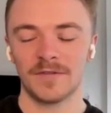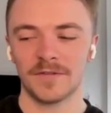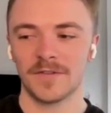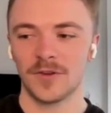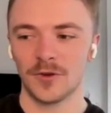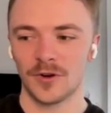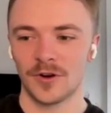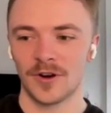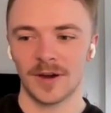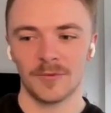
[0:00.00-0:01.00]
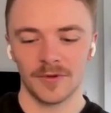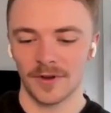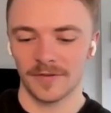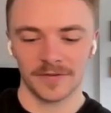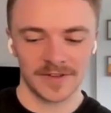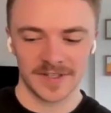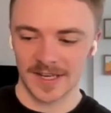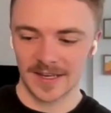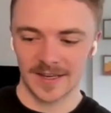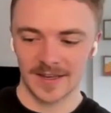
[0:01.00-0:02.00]
With your, and we'll
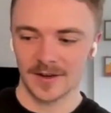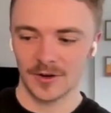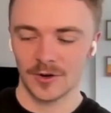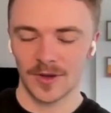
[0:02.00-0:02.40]
obviously,